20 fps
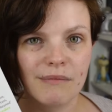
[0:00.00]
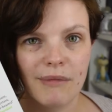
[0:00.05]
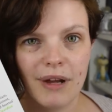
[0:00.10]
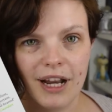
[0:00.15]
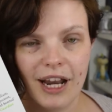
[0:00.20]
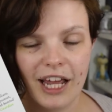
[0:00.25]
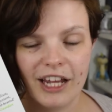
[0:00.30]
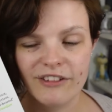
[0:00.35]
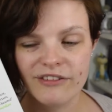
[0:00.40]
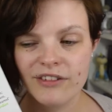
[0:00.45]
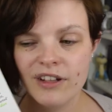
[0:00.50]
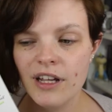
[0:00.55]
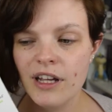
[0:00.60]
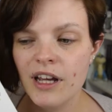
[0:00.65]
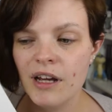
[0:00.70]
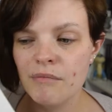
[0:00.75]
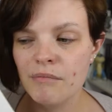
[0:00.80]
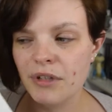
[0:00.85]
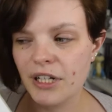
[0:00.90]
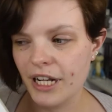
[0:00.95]
in my life,
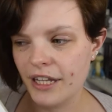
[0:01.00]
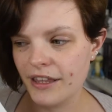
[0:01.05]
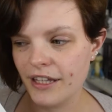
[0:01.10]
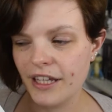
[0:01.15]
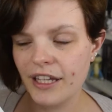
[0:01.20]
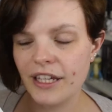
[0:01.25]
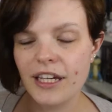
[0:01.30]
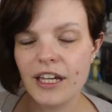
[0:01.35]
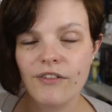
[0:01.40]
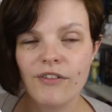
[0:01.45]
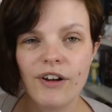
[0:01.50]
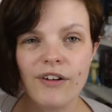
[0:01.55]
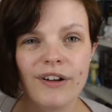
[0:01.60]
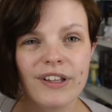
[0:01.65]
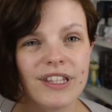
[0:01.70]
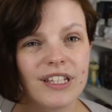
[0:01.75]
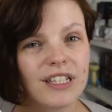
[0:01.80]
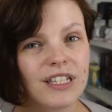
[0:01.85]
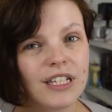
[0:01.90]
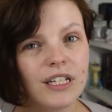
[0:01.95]
but I think if I
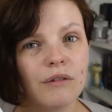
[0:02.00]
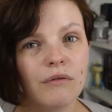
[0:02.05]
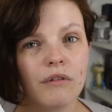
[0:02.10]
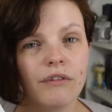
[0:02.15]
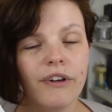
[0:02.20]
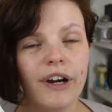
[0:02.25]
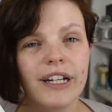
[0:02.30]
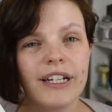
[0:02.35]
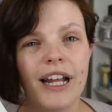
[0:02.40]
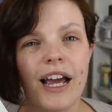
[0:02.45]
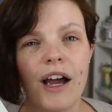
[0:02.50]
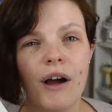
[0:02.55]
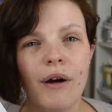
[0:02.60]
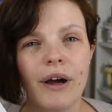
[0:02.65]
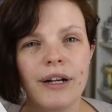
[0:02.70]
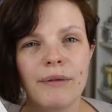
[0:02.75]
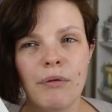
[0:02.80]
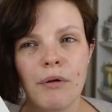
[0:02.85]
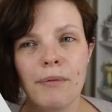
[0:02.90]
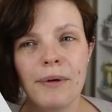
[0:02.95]
read the sequel right now,
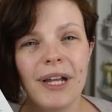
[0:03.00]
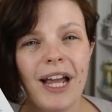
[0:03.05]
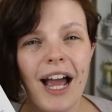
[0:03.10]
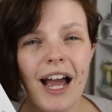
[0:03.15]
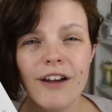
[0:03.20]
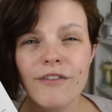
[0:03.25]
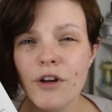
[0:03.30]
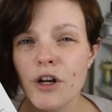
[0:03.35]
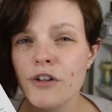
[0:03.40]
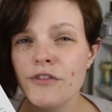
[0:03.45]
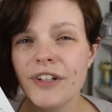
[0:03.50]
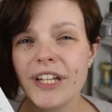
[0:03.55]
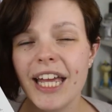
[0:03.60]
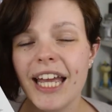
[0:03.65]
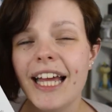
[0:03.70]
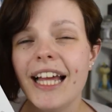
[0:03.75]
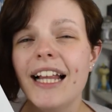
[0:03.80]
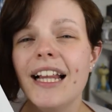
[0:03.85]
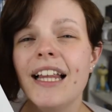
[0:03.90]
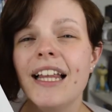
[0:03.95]
I'd probably have
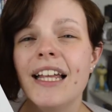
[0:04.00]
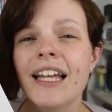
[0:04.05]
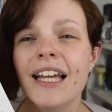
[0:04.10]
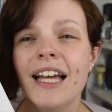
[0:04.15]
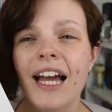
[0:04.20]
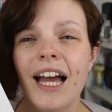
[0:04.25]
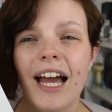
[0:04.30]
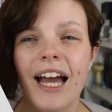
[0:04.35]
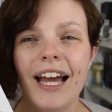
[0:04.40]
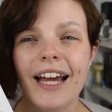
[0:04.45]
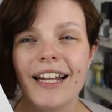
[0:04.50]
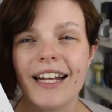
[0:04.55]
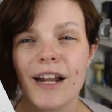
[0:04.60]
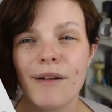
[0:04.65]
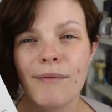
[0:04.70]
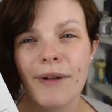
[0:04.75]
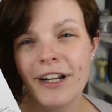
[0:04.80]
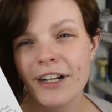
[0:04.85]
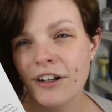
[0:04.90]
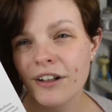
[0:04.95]
overkill, and
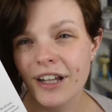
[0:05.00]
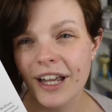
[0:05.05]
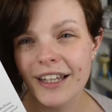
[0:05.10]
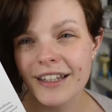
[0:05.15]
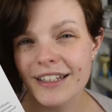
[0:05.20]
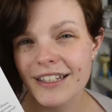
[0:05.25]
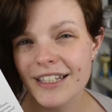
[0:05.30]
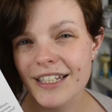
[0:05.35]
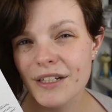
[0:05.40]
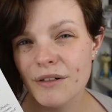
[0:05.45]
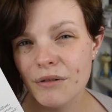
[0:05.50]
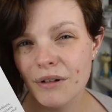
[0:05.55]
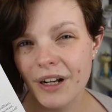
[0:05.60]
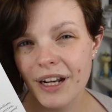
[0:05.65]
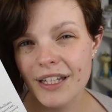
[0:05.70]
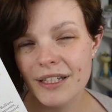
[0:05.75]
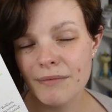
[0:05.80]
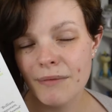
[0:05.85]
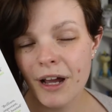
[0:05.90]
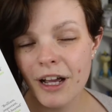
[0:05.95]
I might not like the sequel
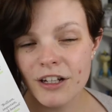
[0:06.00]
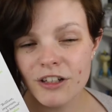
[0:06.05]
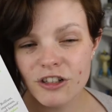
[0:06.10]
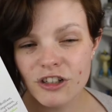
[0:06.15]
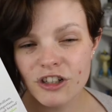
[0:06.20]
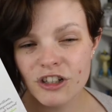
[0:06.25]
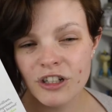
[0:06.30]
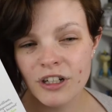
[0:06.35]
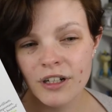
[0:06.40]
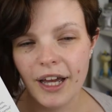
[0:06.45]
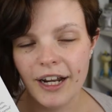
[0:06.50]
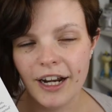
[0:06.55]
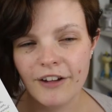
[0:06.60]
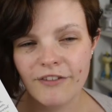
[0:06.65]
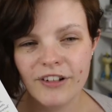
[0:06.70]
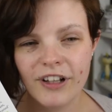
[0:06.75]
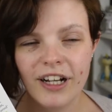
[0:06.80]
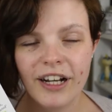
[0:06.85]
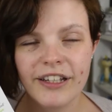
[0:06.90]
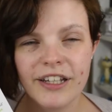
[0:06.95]
as much. And I
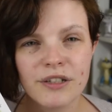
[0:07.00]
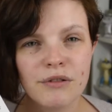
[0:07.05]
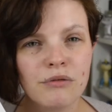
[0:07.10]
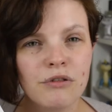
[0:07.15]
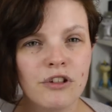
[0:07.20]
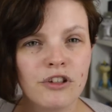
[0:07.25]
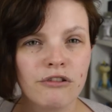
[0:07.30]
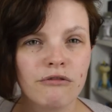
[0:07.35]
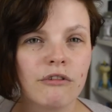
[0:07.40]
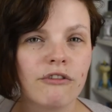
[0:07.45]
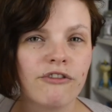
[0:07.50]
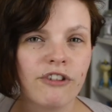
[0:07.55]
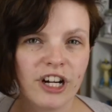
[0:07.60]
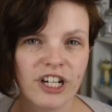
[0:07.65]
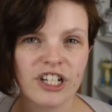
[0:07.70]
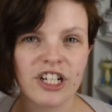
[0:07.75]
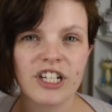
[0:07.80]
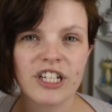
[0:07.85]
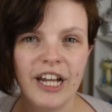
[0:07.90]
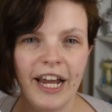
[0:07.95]
feel like this was such a
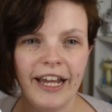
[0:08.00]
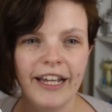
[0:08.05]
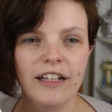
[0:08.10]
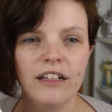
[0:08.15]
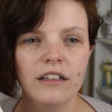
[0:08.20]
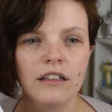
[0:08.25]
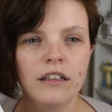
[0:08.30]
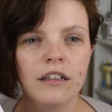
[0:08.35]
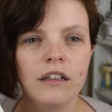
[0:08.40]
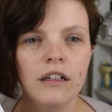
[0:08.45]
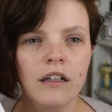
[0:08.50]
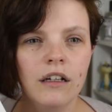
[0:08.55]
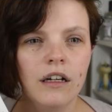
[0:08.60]
refreshing tale.